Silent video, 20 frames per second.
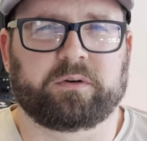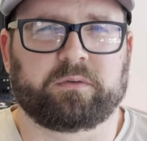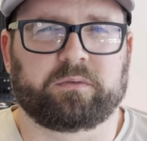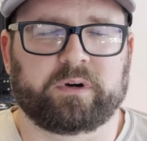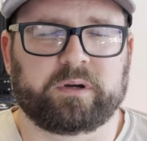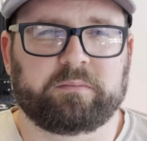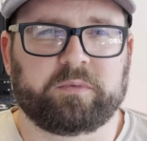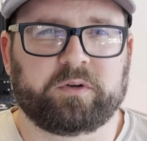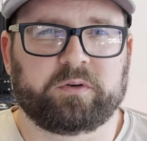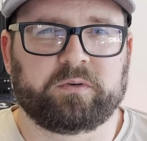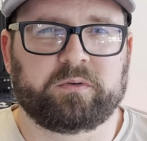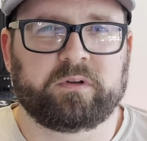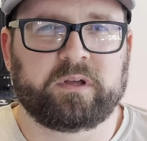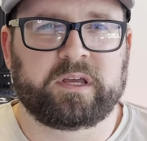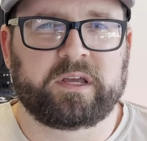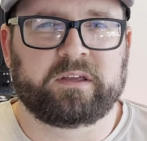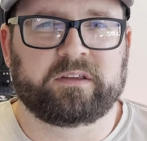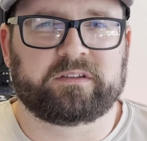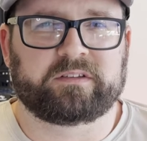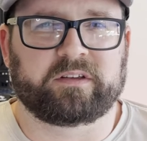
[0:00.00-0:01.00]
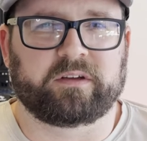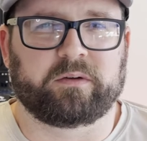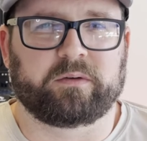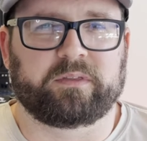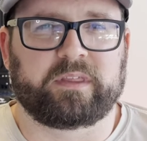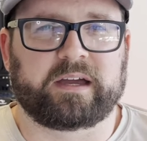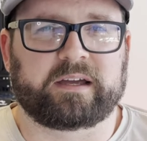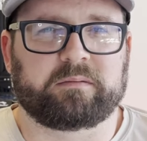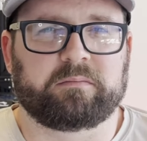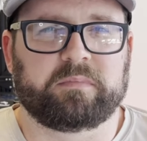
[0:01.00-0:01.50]
a reboot, so
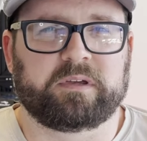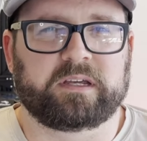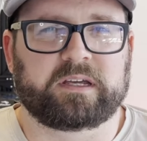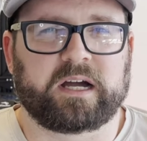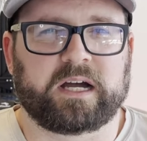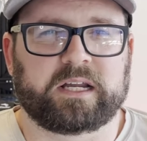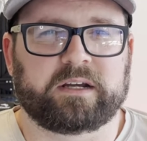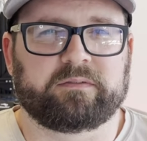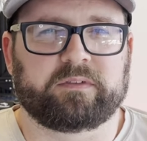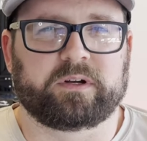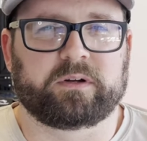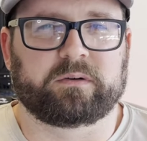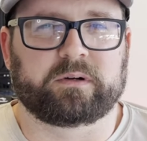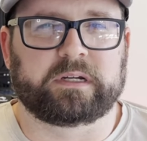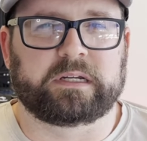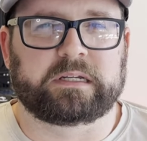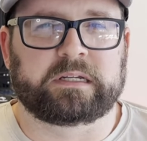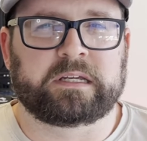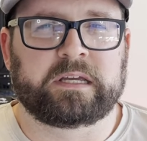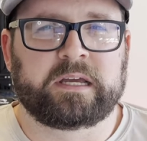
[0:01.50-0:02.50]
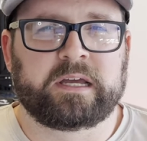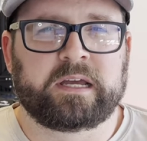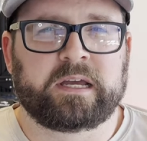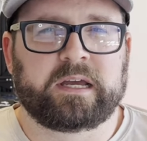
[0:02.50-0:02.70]
that can be kind of annoying.